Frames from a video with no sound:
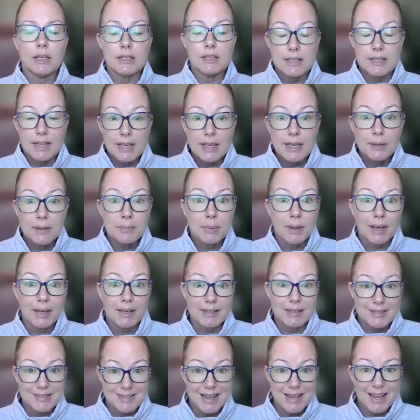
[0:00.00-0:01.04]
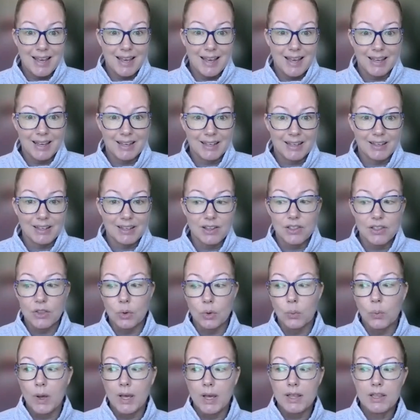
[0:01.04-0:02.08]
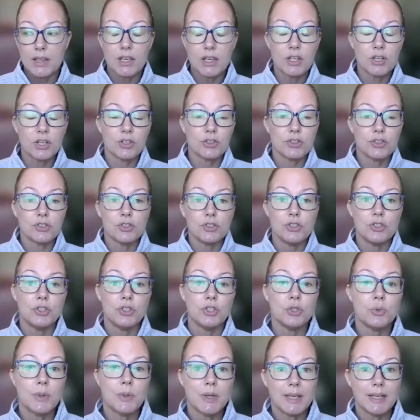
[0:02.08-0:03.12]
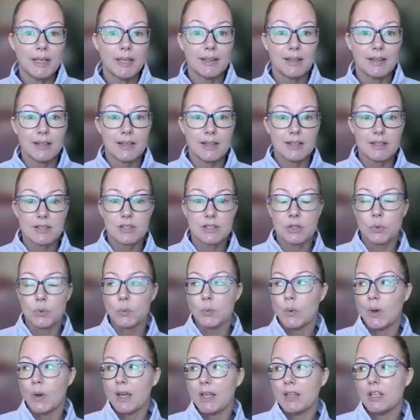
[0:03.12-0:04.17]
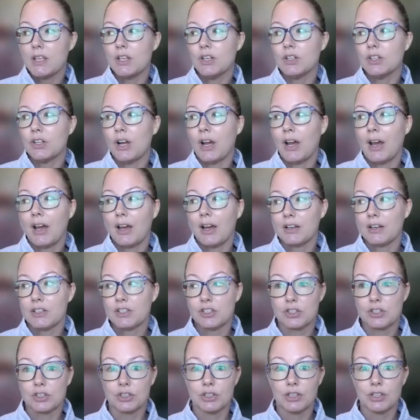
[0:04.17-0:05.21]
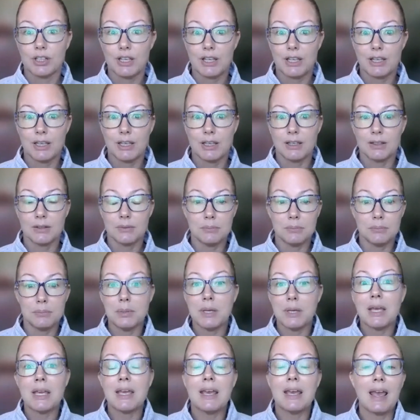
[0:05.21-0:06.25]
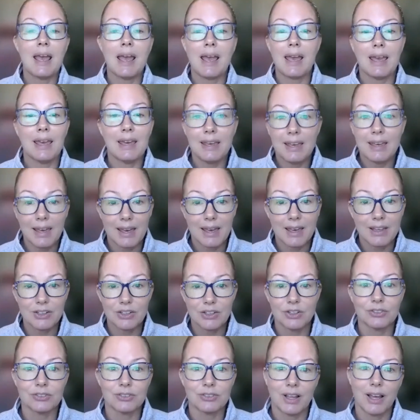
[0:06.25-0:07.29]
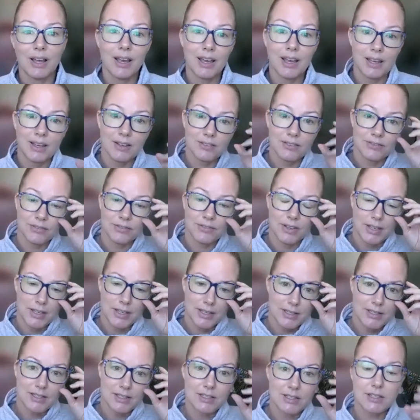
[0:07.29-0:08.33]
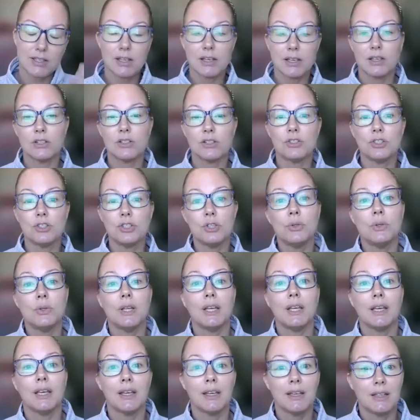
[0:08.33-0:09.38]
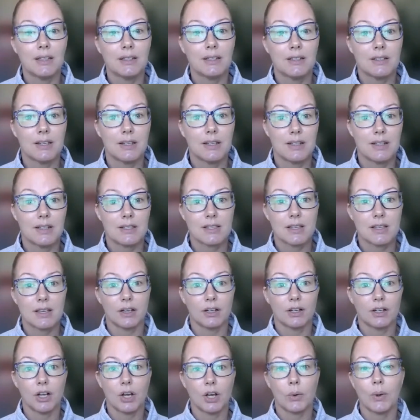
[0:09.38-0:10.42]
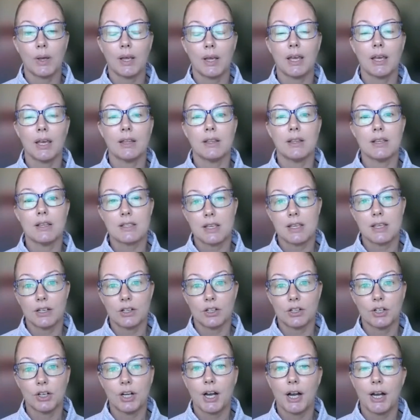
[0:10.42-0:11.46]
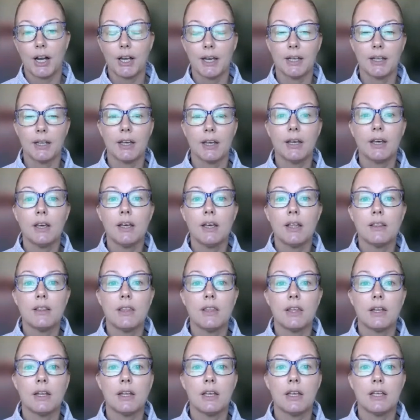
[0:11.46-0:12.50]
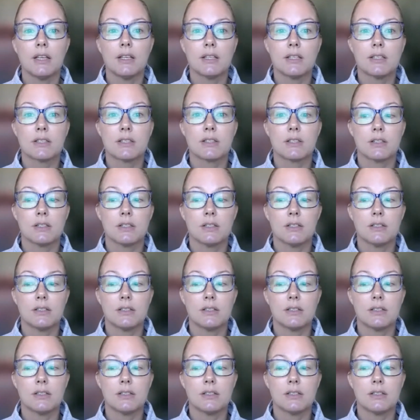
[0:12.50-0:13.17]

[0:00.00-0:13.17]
Day by day, the way that you're doing this, the way that you're actually being in your life is tuning in to this inner knowing and this inner guide that is